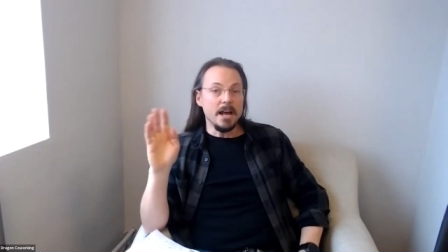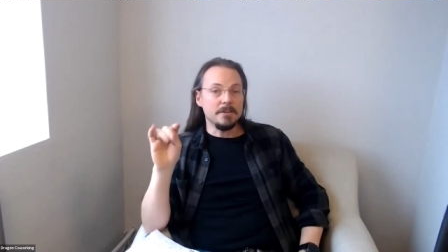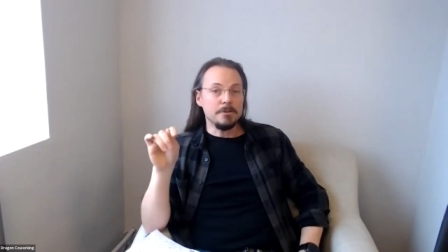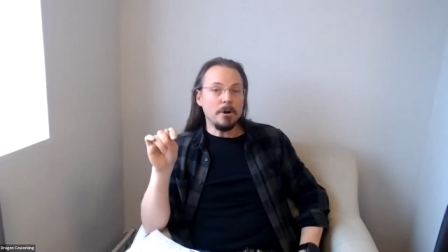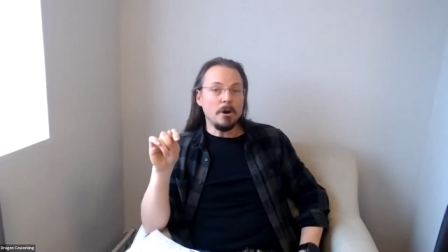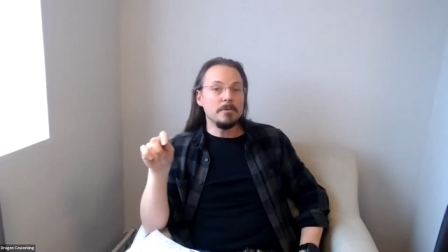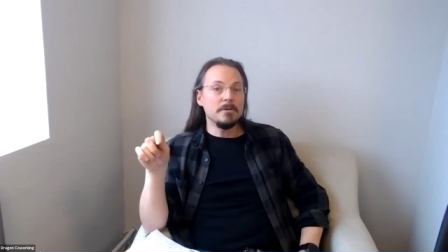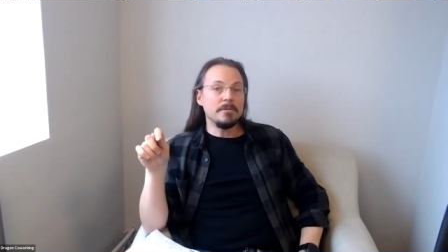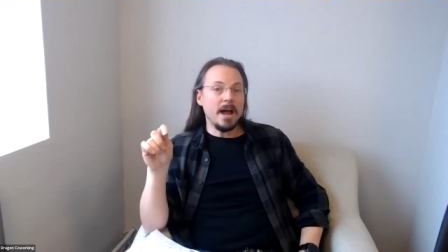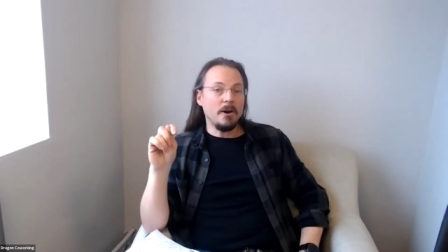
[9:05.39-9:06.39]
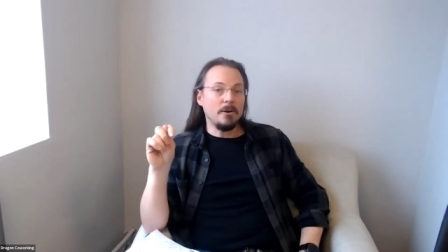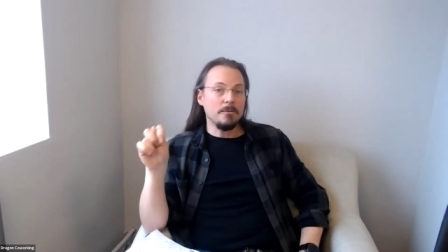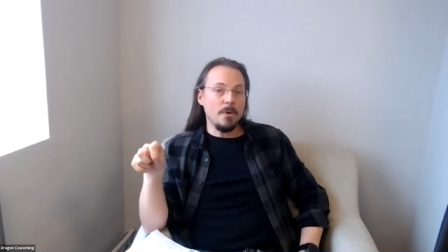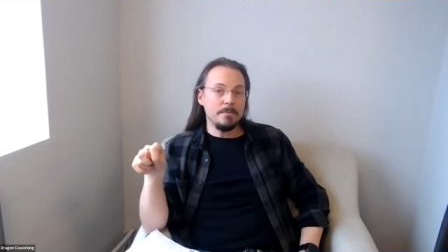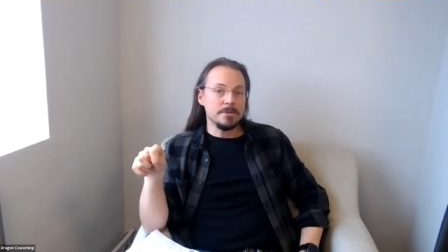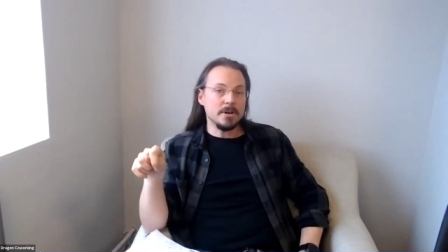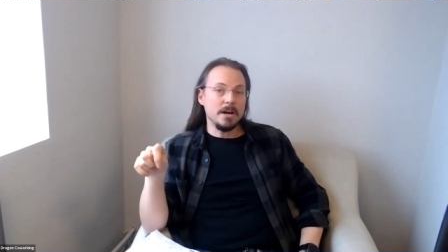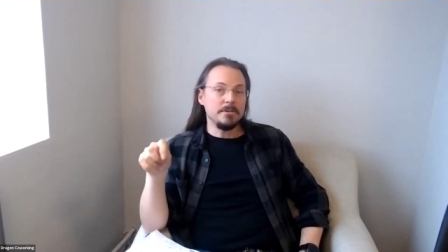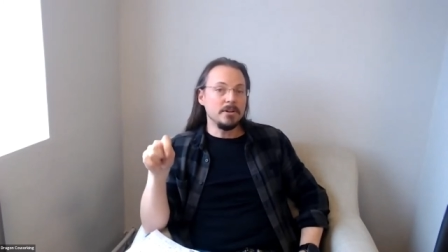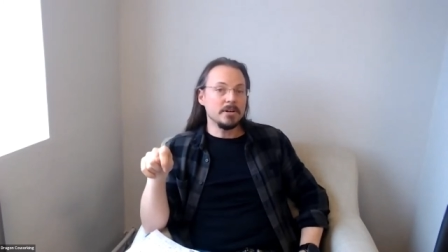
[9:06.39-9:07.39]
At the bottom of our
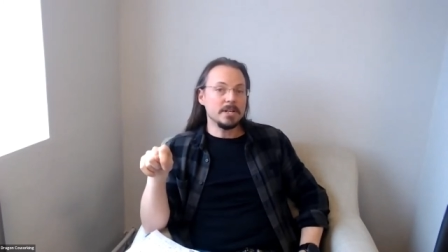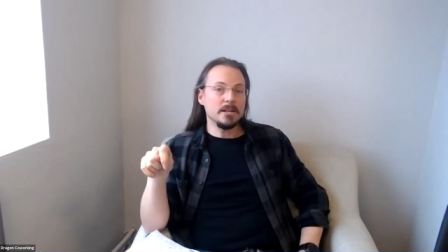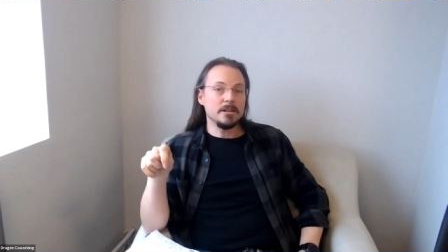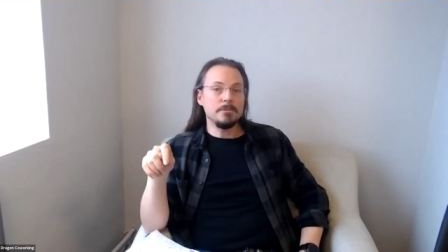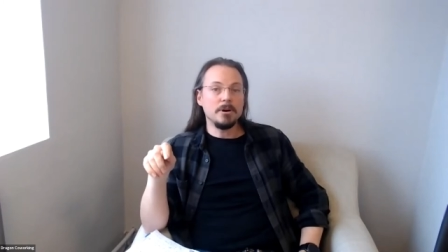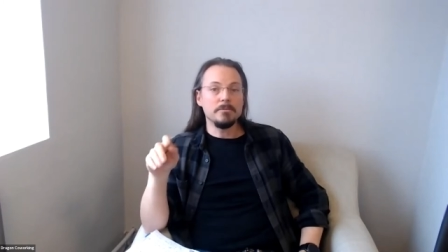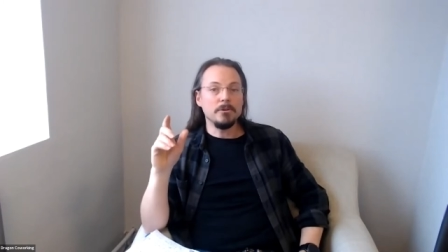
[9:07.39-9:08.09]
website, if you look down at the bottom,